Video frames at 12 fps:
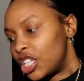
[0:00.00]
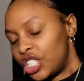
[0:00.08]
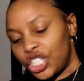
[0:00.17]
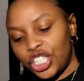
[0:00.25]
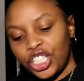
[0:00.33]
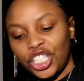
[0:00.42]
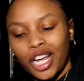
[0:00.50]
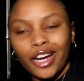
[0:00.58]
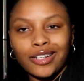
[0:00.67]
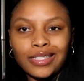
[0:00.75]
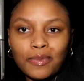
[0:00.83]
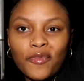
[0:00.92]
just
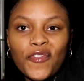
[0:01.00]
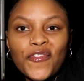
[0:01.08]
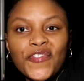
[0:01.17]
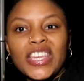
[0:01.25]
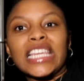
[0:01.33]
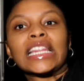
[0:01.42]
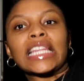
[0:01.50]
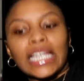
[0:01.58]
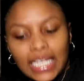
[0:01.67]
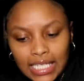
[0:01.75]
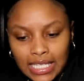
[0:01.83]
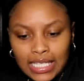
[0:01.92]
share some
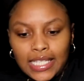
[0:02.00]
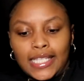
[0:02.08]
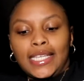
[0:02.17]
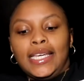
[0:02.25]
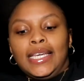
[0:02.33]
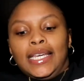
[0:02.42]
feelings